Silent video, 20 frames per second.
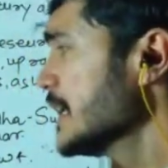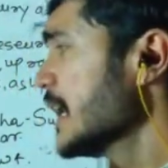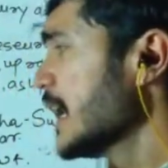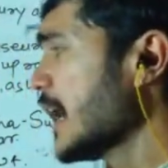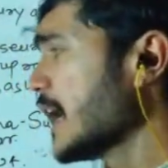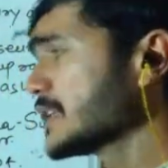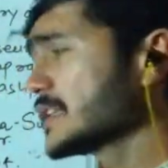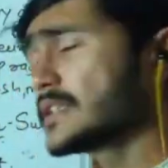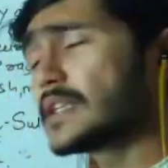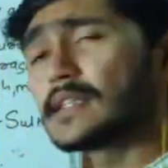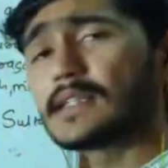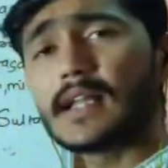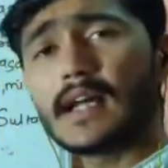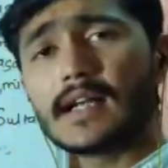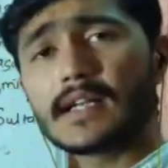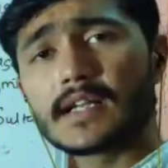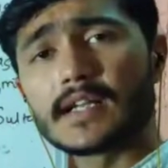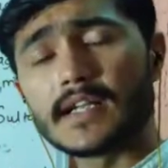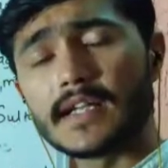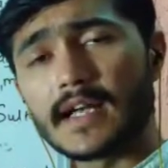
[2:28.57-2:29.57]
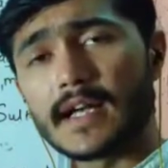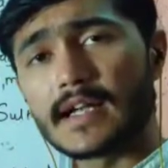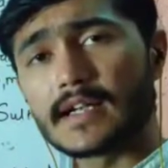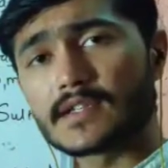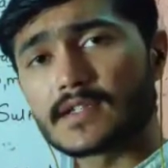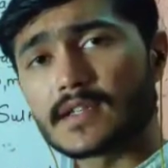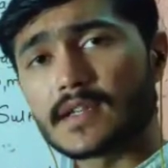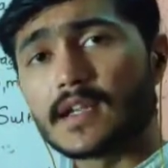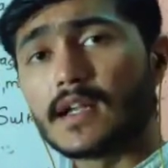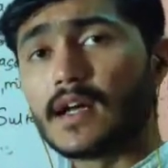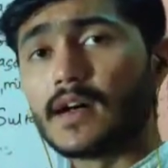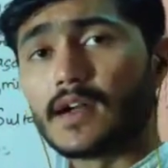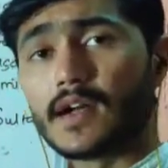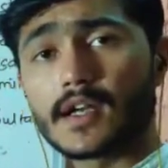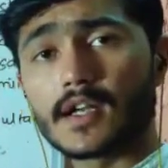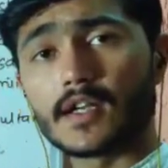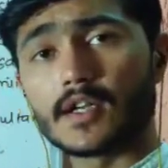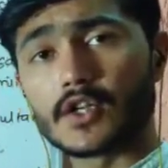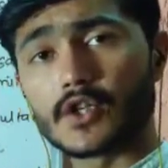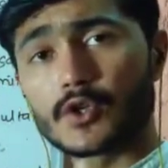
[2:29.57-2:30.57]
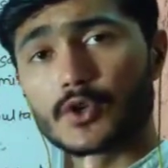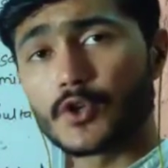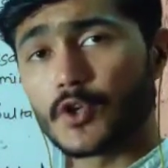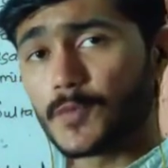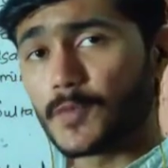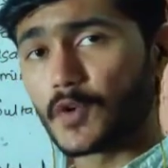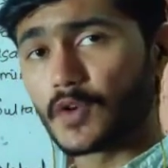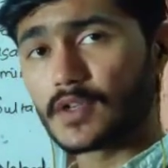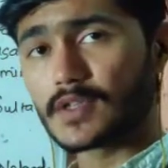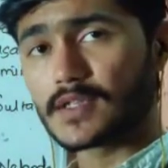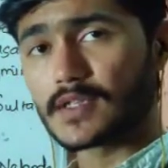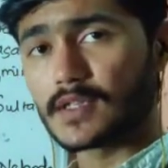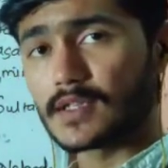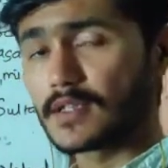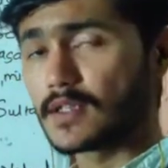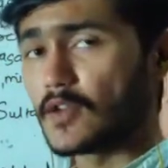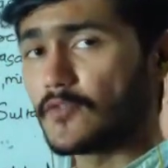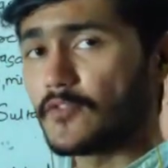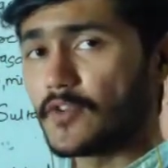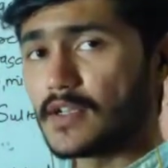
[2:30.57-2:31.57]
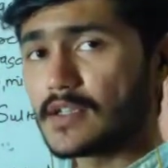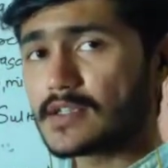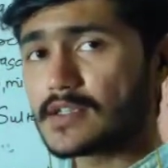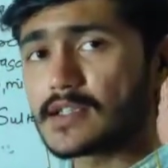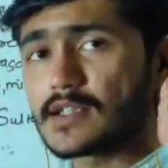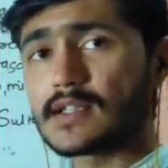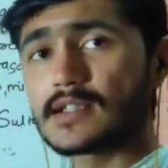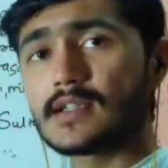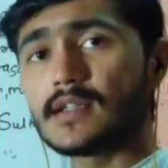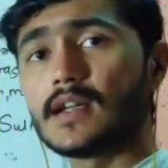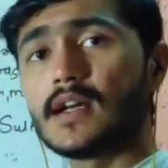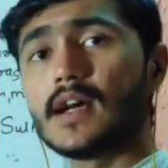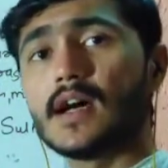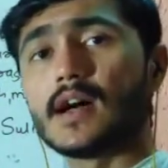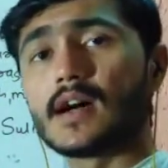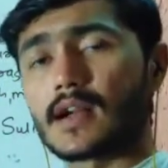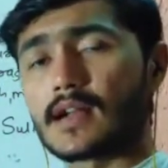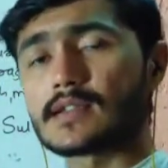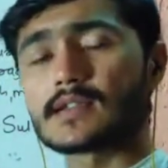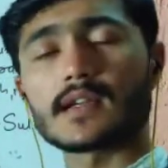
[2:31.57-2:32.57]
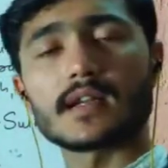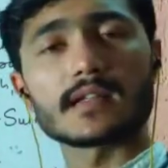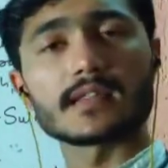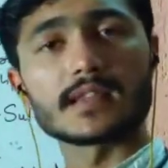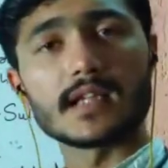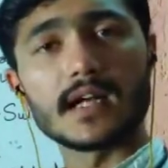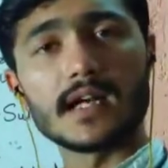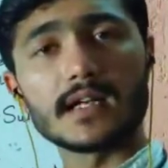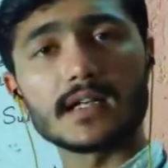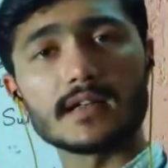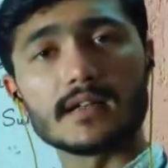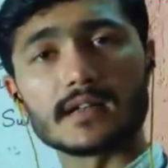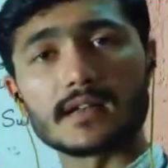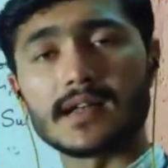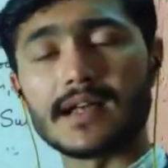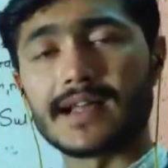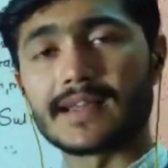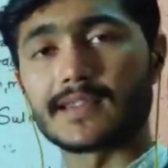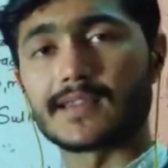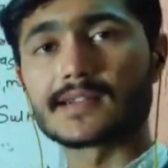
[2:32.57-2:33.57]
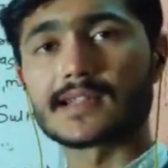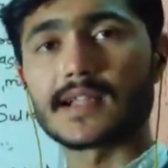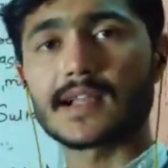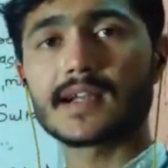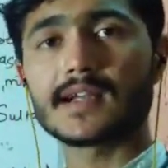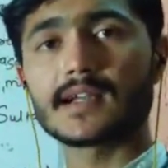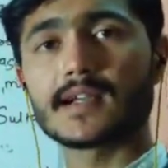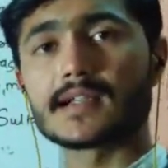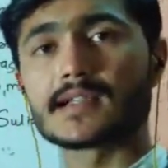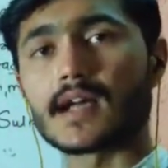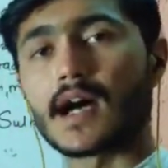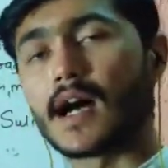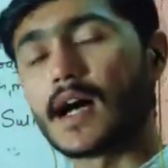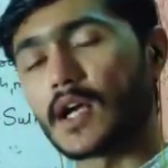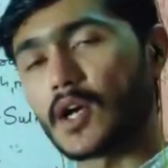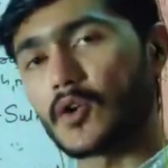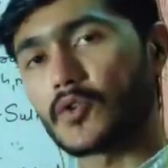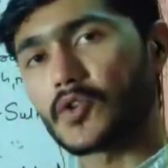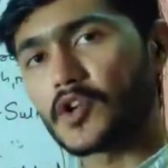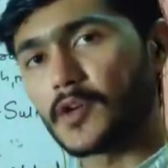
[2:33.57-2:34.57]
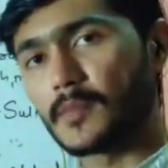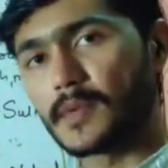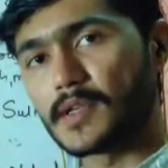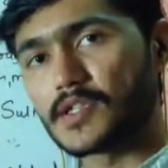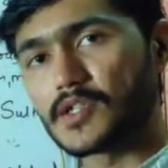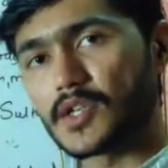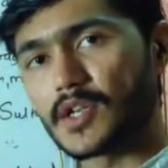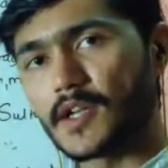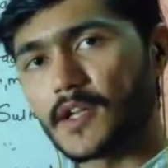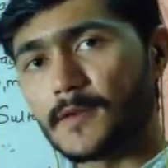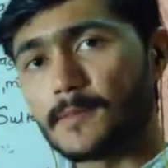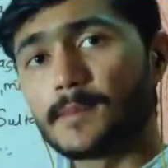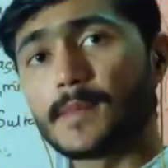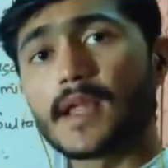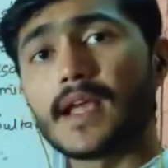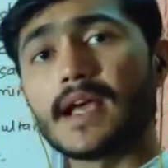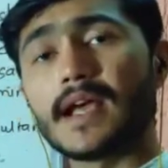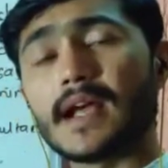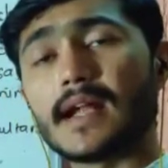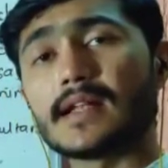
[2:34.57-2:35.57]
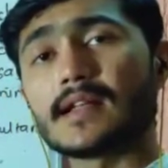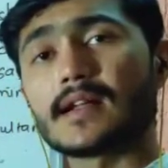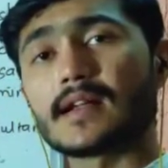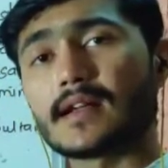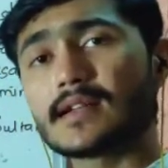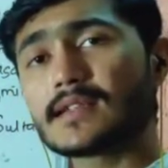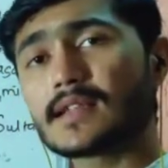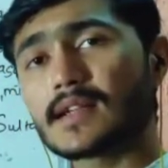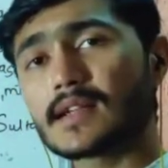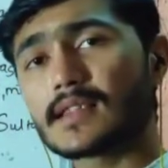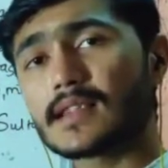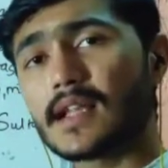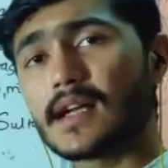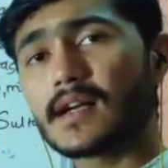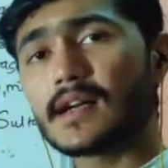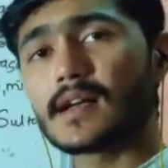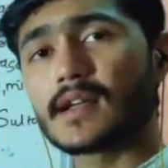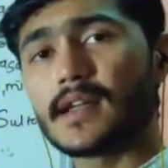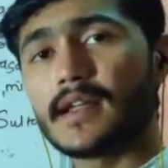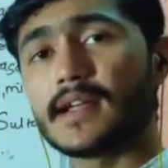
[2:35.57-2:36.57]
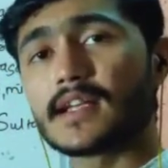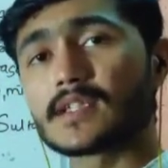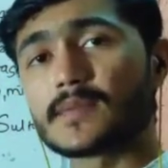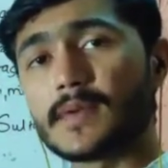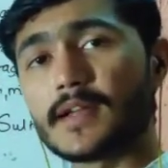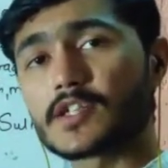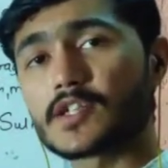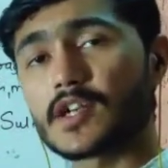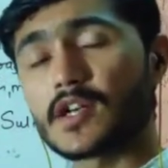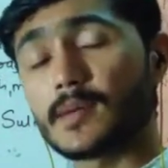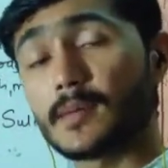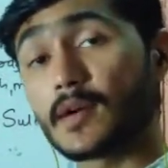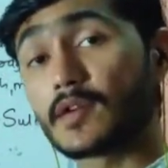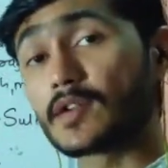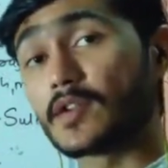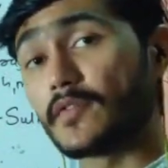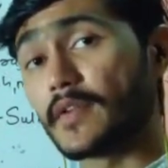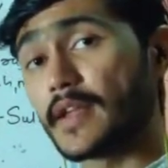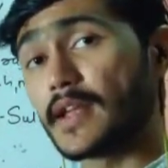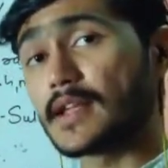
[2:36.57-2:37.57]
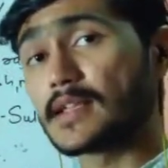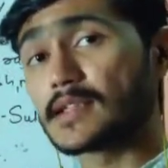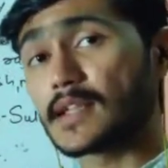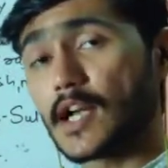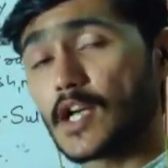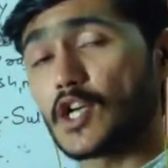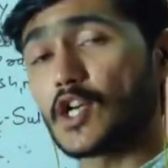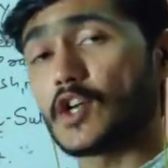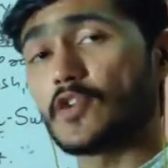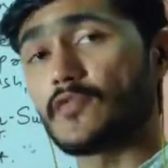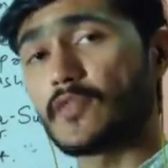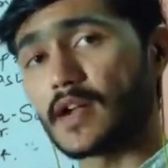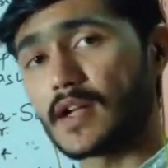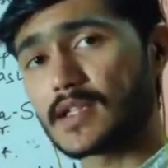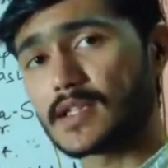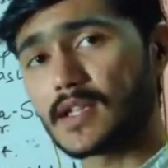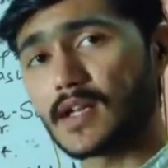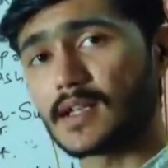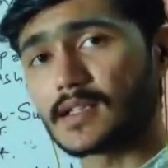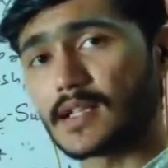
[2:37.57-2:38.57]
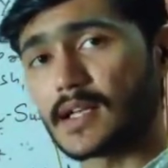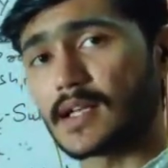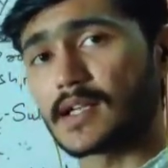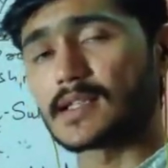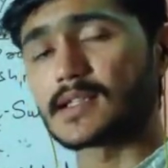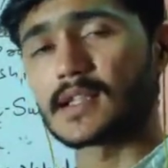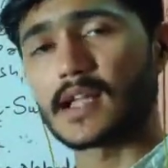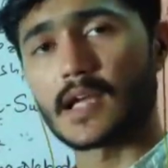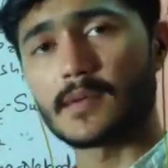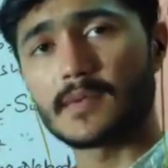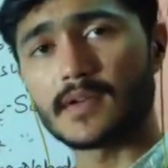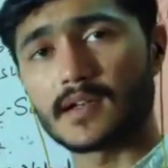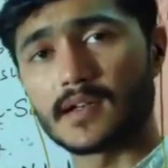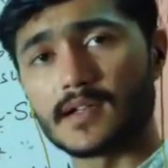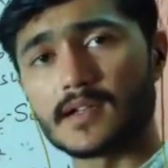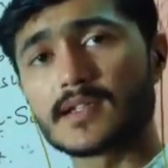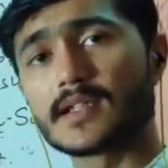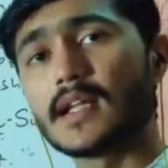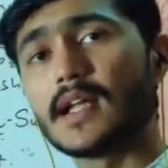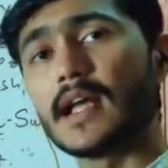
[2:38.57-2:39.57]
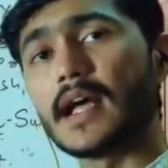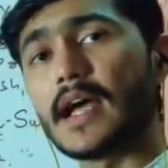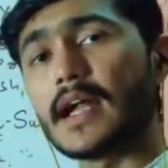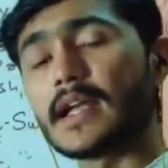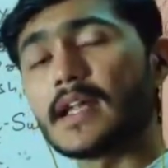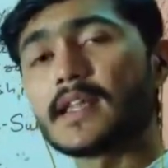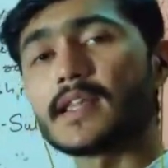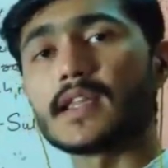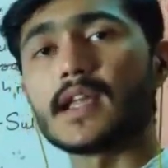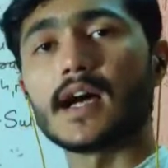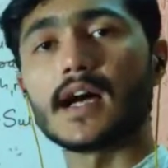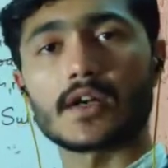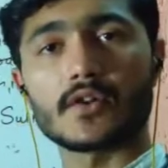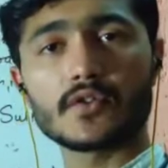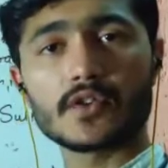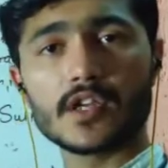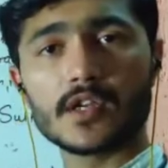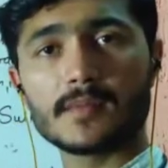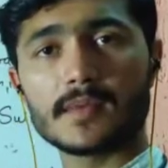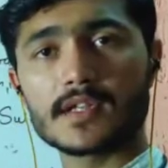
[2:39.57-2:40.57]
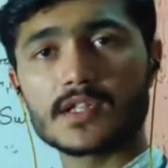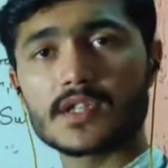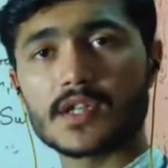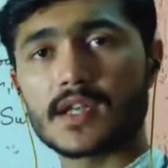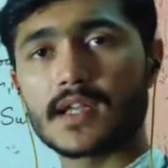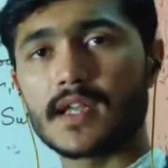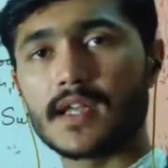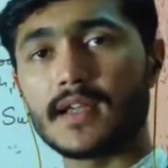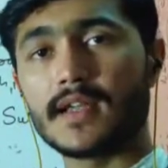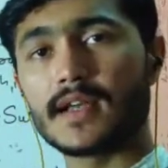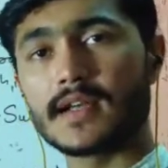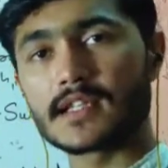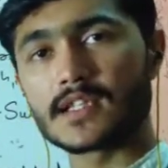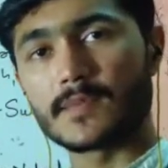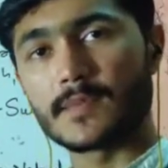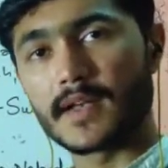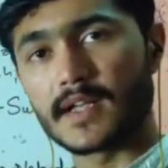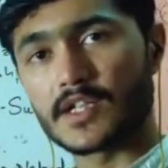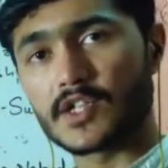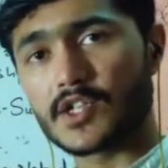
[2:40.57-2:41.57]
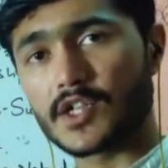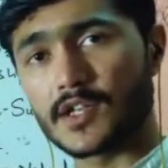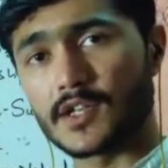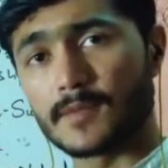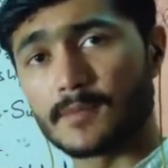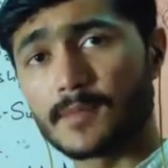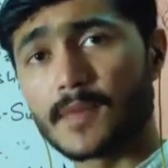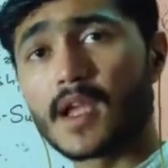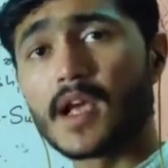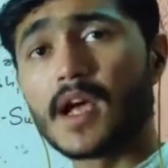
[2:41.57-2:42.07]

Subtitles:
Other than that, he has written 2 books. The first is Ras Ratnakar and the second is Arogya Manjari. In the Ras Ratnakar, he has mentioned about the various kind of rasa, that is chemicals, and in the Arogya Manjari, he has mentioned